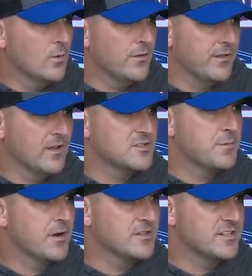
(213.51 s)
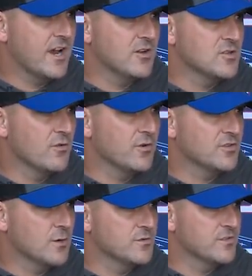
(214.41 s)
Well, I think experience carries over in
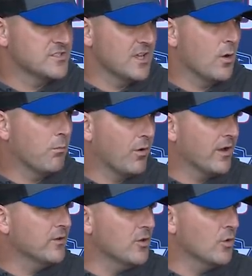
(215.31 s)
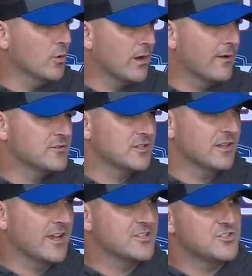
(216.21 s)
terms of it's not all brand new. And obviously
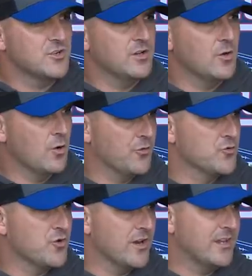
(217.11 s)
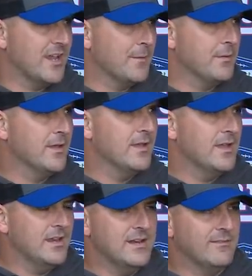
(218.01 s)
last year, you know, going through training camp,
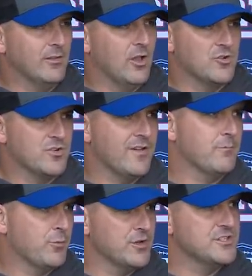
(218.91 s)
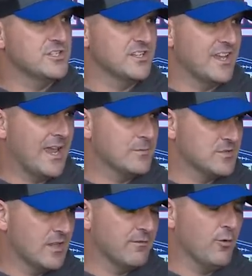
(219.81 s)
he didn't have the luxury of having preseason games
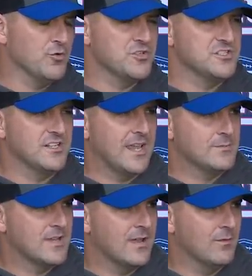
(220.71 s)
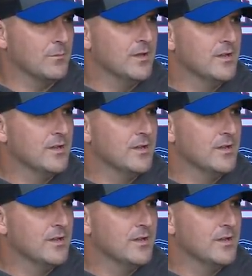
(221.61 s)
and then a full season of games ahead of him.